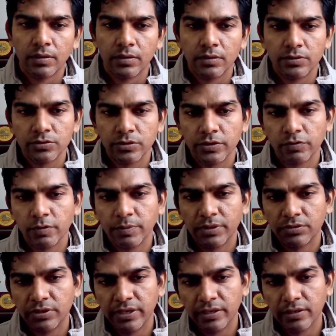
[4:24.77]
So it will be
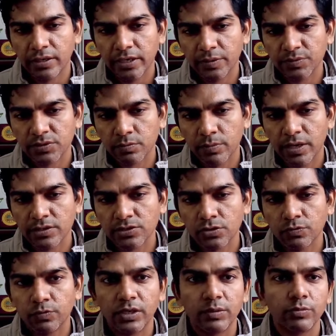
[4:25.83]
3 times mass
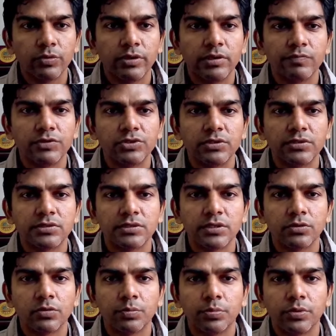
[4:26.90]
of one bullet, which is
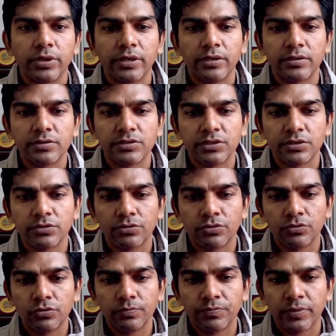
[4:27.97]

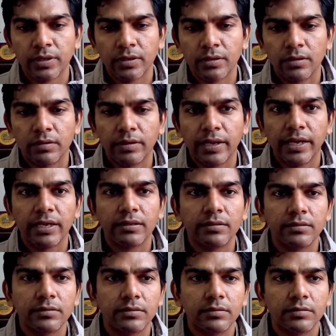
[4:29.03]
0.02,
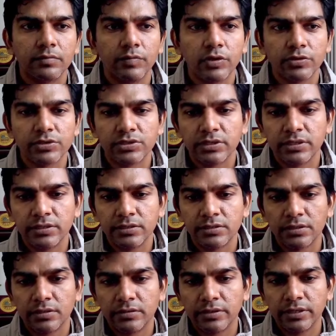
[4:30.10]
and the velocity is
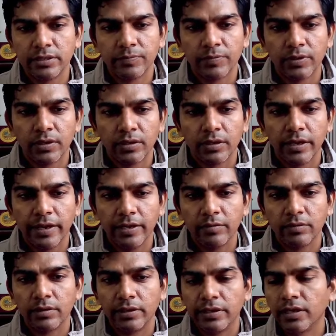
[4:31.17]
100. And
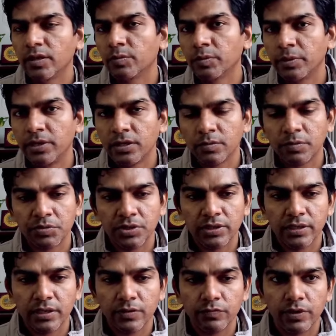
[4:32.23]
linear momentum of the
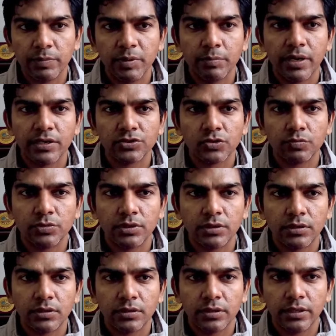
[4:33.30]
gun will be mass of
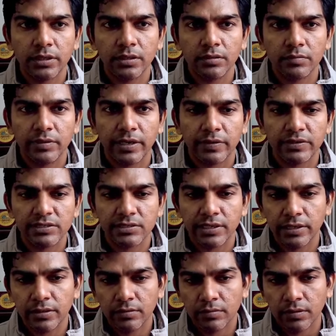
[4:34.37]
the gun, that is
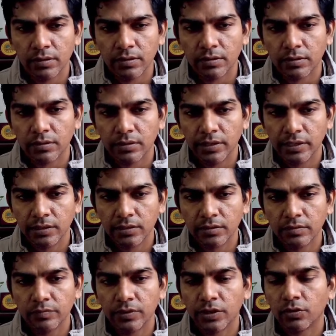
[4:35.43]
10, then
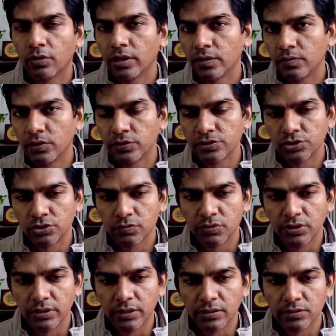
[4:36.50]
the recoil velocity of
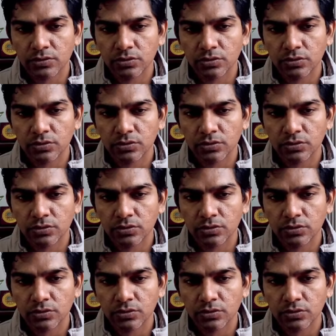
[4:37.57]
the gun.